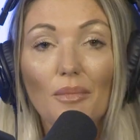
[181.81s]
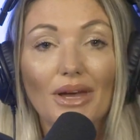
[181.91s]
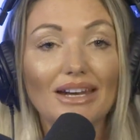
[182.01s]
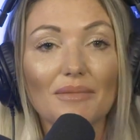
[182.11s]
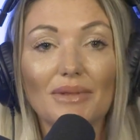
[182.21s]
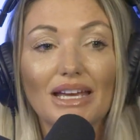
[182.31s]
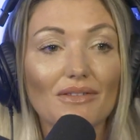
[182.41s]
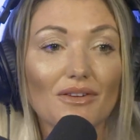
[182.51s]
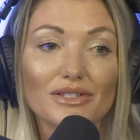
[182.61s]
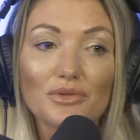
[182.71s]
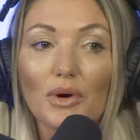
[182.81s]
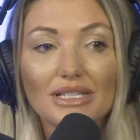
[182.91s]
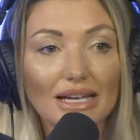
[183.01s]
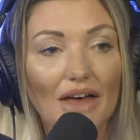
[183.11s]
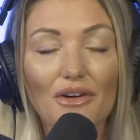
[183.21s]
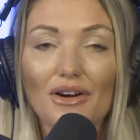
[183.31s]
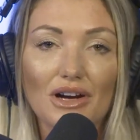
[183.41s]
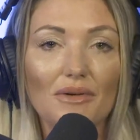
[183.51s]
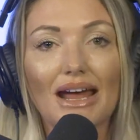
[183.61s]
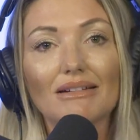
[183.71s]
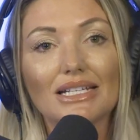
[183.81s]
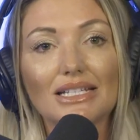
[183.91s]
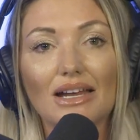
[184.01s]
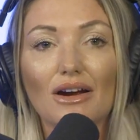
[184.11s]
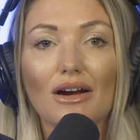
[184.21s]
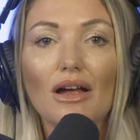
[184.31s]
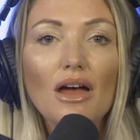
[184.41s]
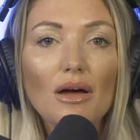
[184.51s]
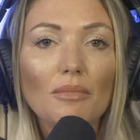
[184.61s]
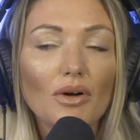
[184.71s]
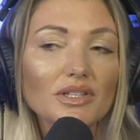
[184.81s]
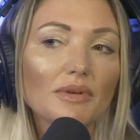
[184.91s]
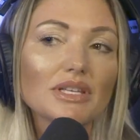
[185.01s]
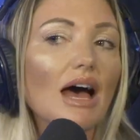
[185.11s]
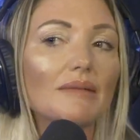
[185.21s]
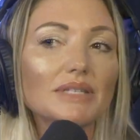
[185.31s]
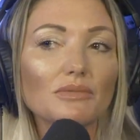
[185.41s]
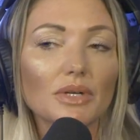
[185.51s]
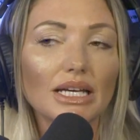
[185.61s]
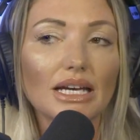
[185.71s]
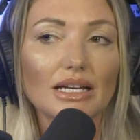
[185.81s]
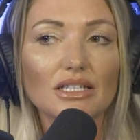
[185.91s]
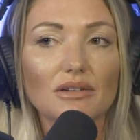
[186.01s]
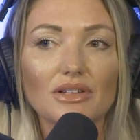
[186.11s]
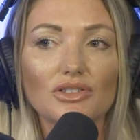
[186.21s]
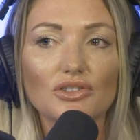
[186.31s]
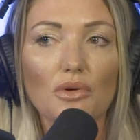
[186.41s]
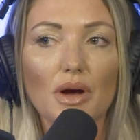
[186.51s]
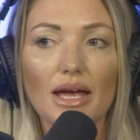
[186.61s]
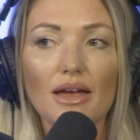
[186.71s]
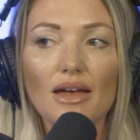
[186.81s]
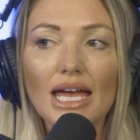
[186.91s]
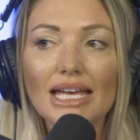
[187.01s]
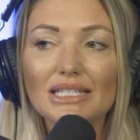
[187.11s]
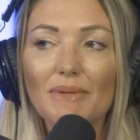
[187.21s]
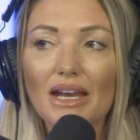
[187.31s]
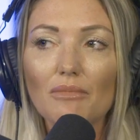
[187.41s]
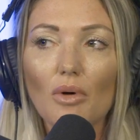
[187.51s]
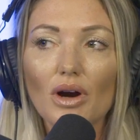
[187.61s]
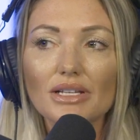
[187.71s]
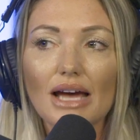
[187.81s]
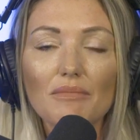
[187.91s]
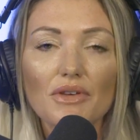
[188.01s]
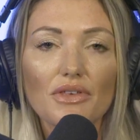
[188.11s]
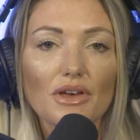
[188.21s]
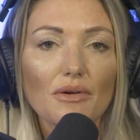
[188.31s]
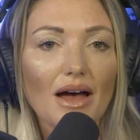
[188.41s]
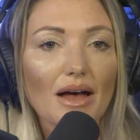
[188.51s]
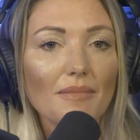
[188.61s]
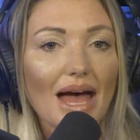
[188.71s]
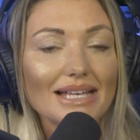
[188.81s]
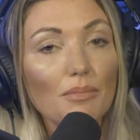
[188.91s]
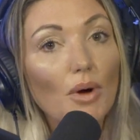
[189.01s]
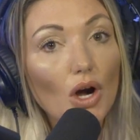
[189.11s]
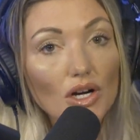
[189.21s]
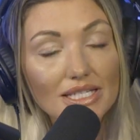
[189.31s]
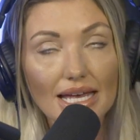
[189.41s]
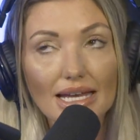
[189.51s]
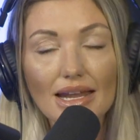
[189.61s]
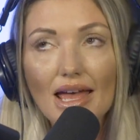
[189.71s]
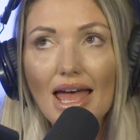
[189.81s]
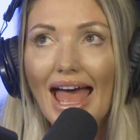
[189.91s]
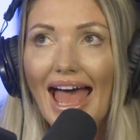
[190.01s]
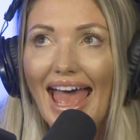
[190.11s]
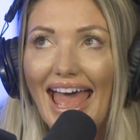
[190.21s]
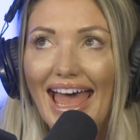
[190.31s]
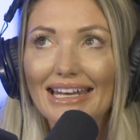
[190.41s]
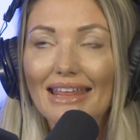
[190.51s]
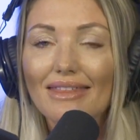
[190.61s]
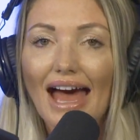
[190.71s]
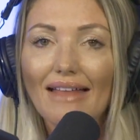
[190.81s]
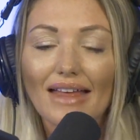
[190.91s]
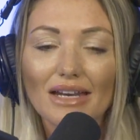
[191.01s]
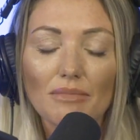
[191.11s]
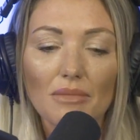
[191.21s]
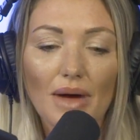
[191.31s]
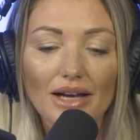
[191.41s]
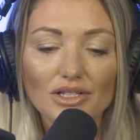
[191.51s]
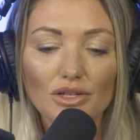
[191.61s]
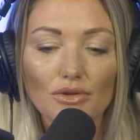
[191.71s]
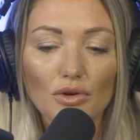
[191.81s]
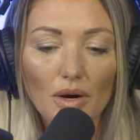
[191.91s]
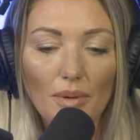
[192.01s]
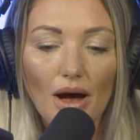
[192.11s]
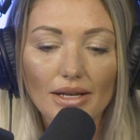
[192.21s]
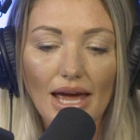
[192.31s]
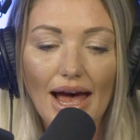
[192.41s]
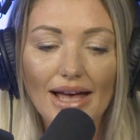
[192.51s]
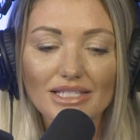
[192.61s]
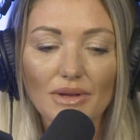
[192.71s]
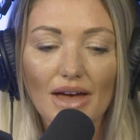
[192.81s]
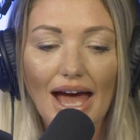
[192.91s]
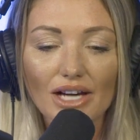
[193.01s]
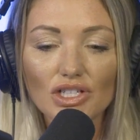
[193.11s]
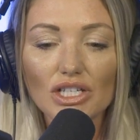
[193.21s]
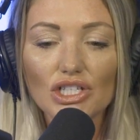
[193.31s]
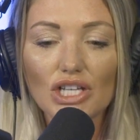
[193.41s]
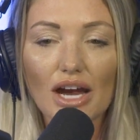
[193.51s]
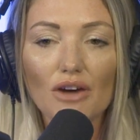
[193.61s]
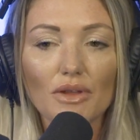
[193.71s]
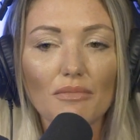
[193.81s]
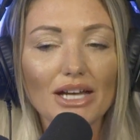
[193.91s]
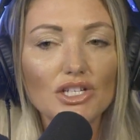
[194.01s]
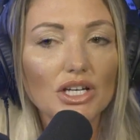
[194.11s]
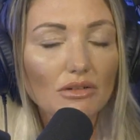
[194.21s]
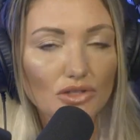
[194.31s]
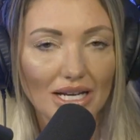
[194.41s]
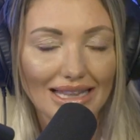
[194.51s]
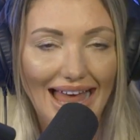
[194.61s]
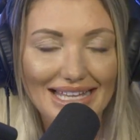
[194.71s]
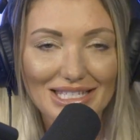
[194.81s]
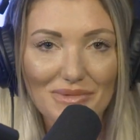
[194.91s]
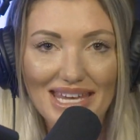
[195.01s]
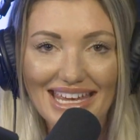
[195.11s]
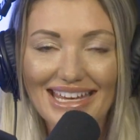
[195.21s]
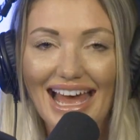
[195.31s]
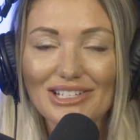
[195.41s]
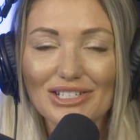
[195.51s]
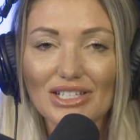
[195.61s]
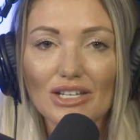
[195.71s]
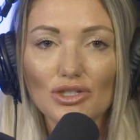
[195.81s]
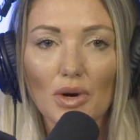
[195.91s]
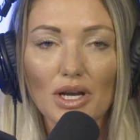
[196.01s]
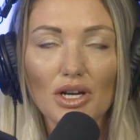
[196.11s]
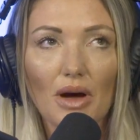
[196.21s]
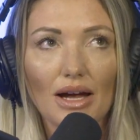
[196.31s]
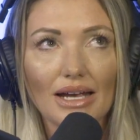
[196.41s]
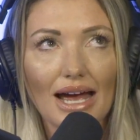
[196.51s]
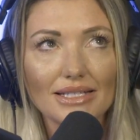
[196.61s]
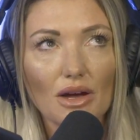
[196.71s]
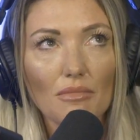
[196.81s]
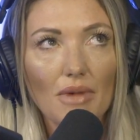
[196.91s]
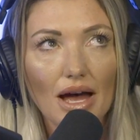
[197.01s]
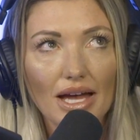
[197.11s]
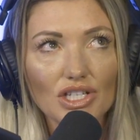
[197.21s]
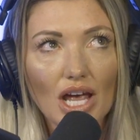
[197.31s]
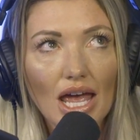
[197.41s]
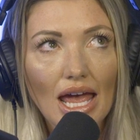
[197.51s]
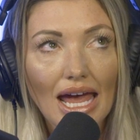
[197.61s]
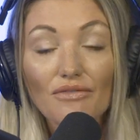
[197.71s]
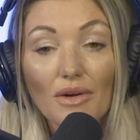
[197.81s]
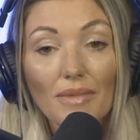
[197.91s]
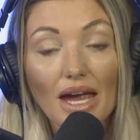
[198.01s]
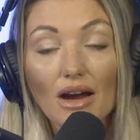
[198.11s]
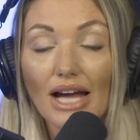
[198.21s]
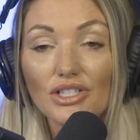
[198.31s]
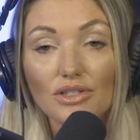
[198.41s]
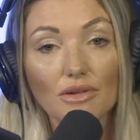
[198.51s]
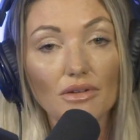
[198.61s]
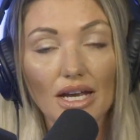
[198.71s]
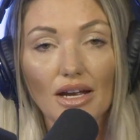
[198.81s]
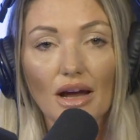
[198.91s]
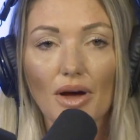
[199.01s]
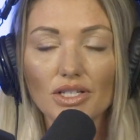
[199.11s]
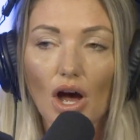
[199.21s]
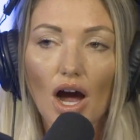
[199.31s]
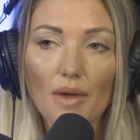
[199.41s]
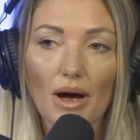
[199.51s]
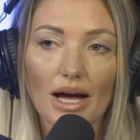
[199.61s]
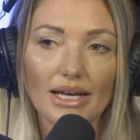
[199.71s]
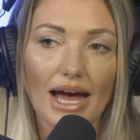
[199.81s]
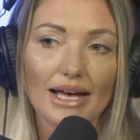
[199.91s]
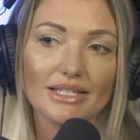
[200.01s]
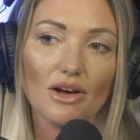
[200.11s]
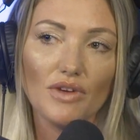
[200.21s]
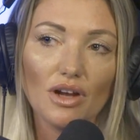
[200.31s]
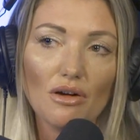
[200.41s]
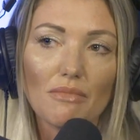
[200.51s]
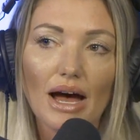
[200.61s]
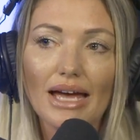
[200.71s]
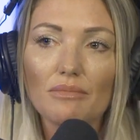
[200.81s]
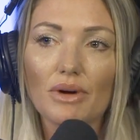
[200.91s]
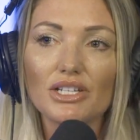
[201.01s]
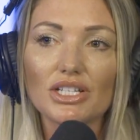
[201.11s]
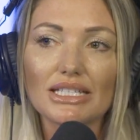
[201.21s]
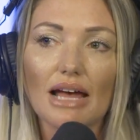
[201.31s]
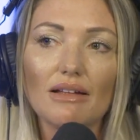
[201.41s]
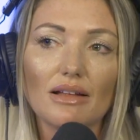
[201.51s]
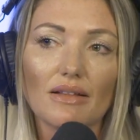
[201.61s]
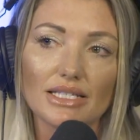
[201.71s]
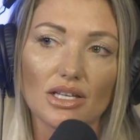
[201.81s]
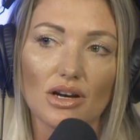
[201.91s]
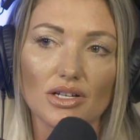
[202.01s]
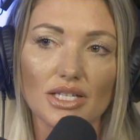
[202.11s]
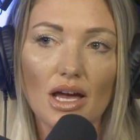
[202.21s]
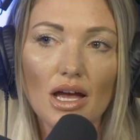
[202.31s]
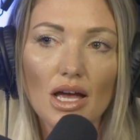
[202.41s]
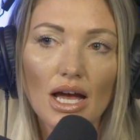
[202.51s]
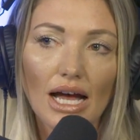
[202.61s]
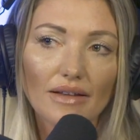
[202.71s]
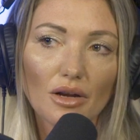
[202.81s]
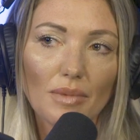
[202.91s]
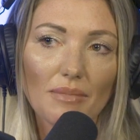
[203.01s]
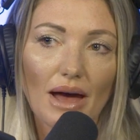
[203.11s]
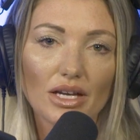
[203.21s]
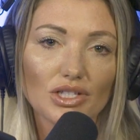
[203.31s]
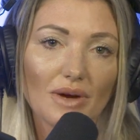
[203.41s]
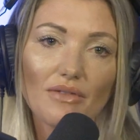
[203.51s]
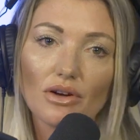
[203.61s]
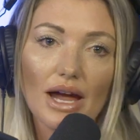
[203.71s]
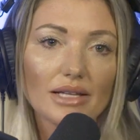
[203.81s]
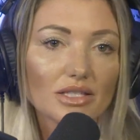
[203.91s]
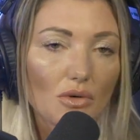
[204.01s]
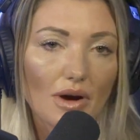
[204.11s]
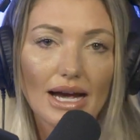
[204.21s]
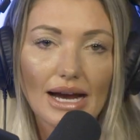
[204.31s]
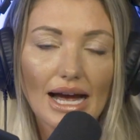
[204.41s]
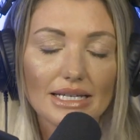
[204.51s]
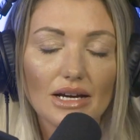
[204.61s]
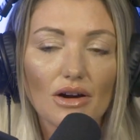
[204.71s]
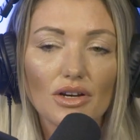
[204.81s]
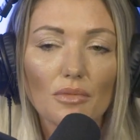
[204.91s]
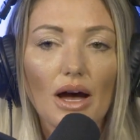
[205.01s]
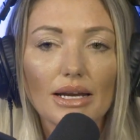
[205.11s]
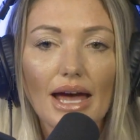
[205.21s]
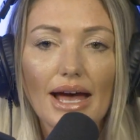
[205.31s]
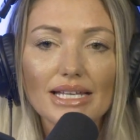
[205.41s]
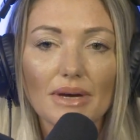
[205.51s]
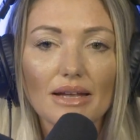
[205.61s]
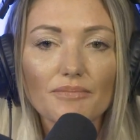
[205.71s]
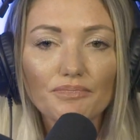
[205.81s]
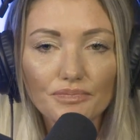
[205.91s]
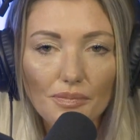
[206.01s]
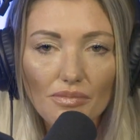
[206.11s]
trip. We ended up leaving the resort together, going out to dinner multiple times, and really getting to enjoy spending more time with you as a person. And that led me back to your podcast, which I actually shared with my children last week. I just enjoyed your podcast so much. And from there, got you to agree to come on to our podcast. So if you don't mind, Britt, just telling the listeners a little bit about, because you have a great story I got to hear on your podcast, but